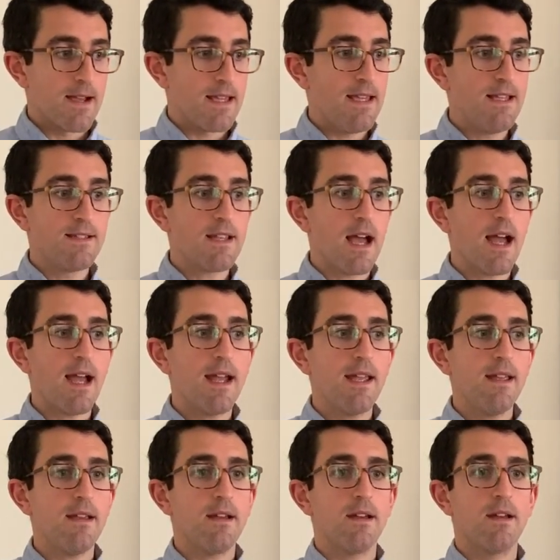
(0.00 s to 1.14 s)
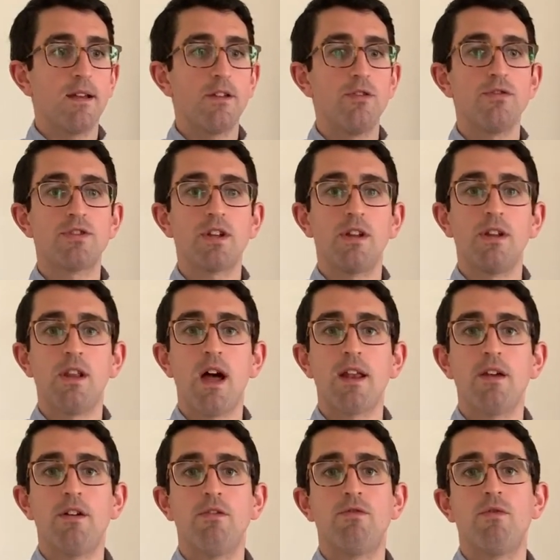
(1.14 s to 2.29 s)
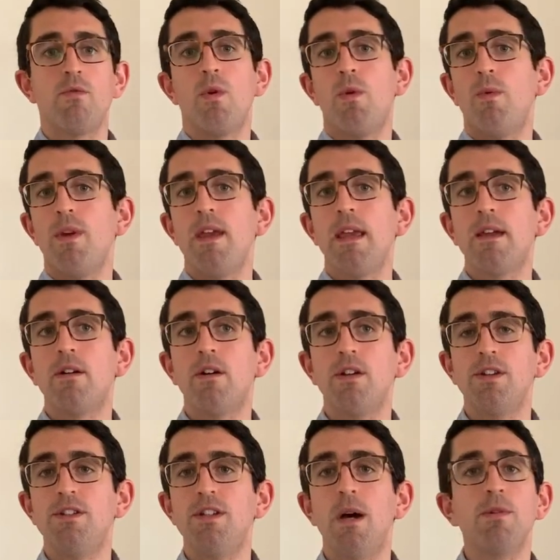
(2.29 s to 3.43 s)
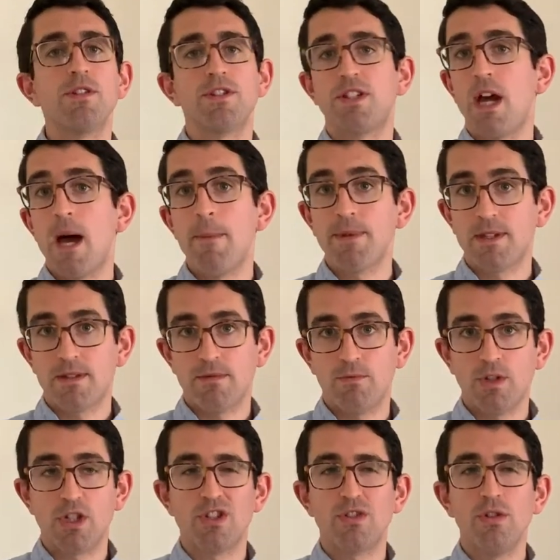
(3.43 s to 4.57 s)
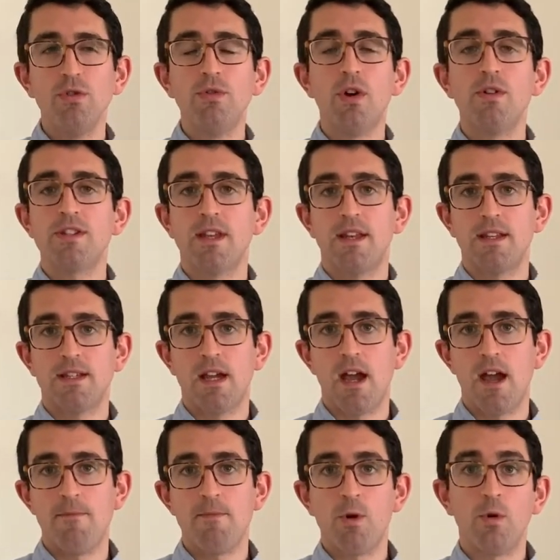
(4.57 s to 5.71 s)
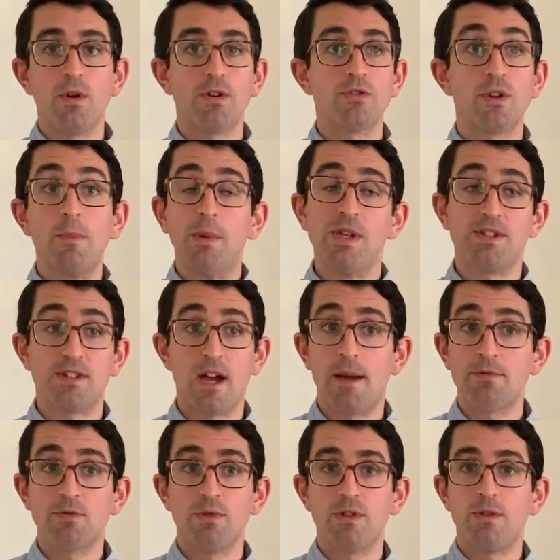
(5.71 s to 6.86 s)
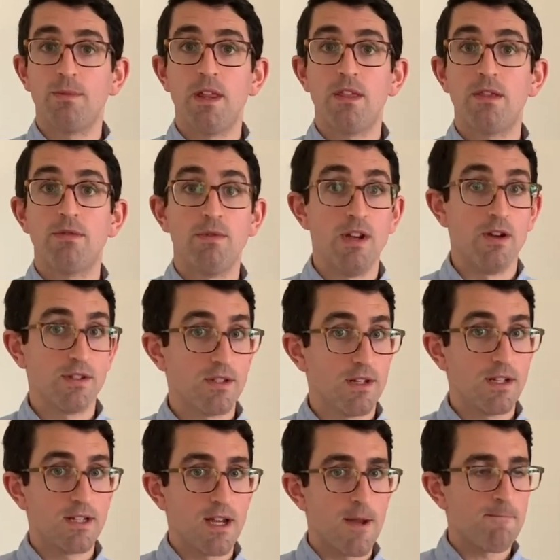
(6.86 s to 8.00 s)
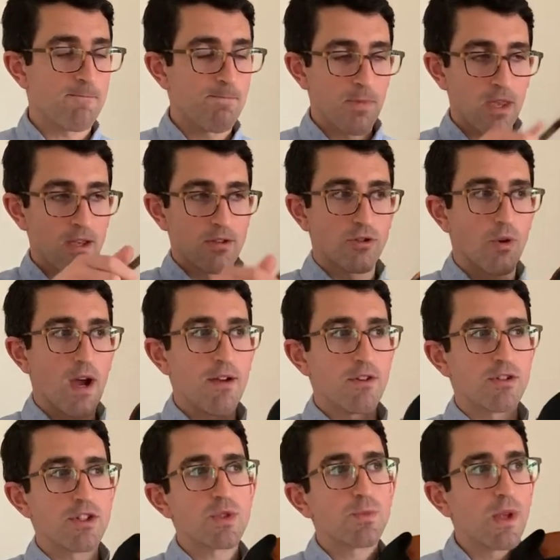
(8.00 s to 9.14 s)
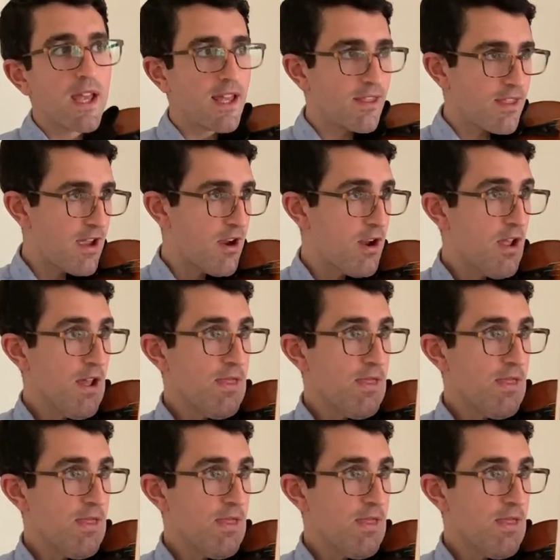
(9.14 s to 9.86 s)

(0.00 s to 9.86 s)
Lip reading: Ysaÿe used a lot of what we call double stops, which is 2 notes at a time, or triple stops, which would be 3 notes at a time. So I was just playing there.